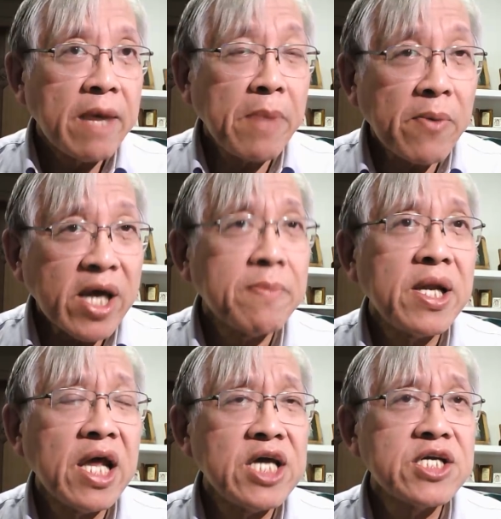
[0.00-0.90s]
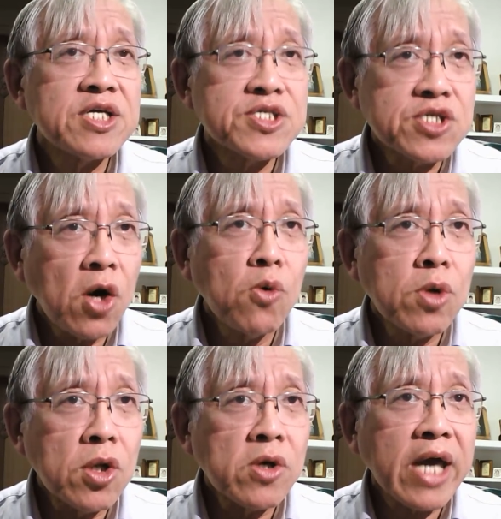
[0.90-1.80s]
My recommendation is don't
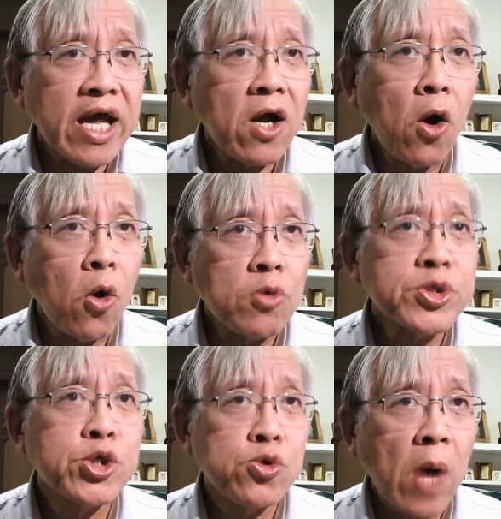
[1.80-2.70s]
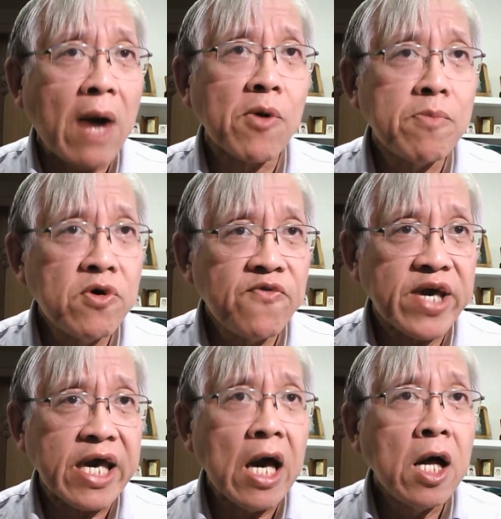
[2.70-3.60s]
look at a whole 2-hour
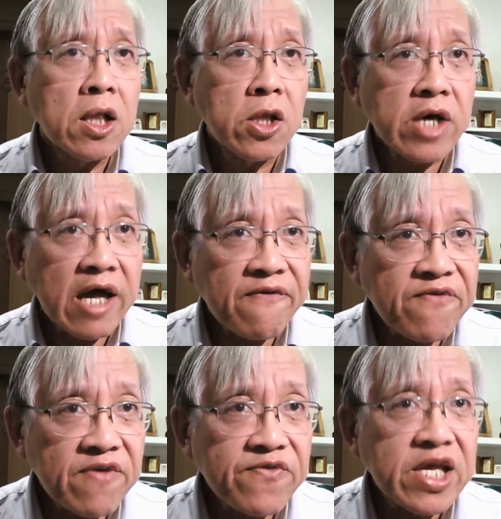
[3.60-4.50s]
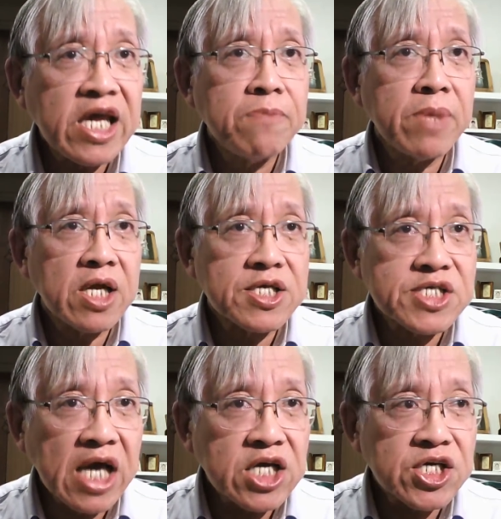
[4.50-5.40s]
movie. Look at a 15-minute
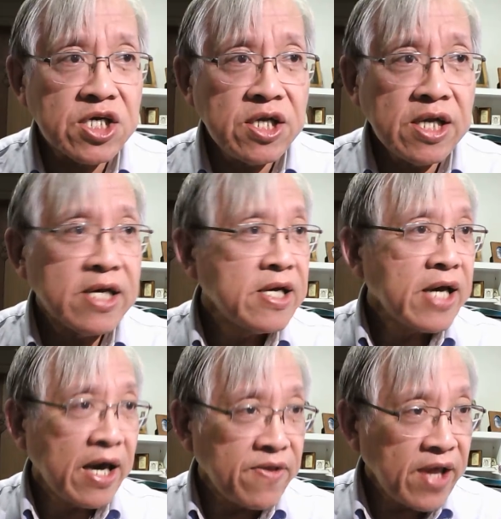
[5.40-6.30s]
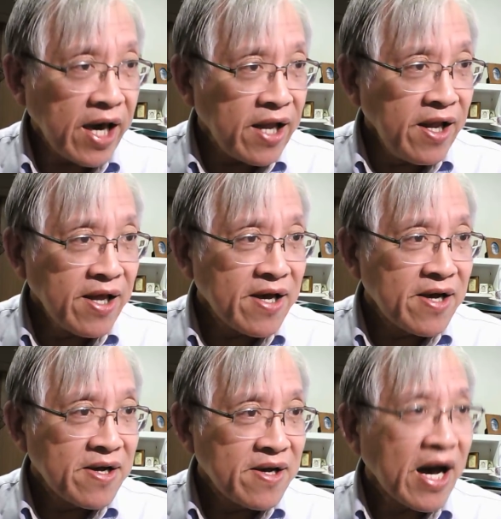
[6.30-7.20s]
section and then,
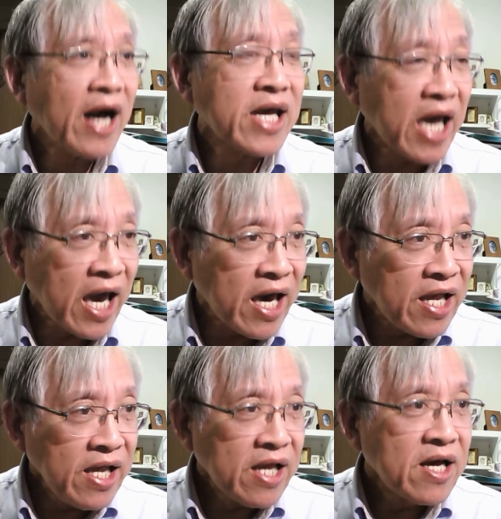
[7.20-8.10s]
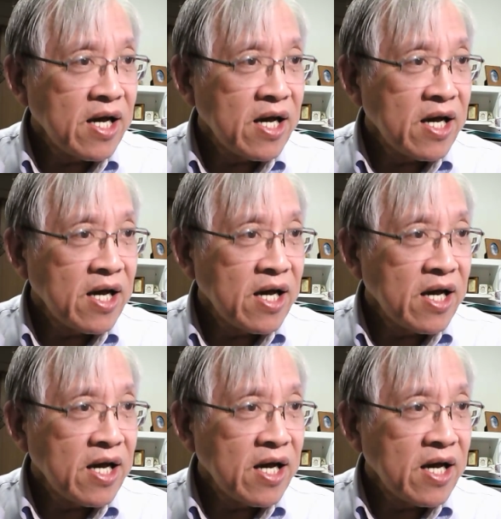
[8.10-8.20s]
again,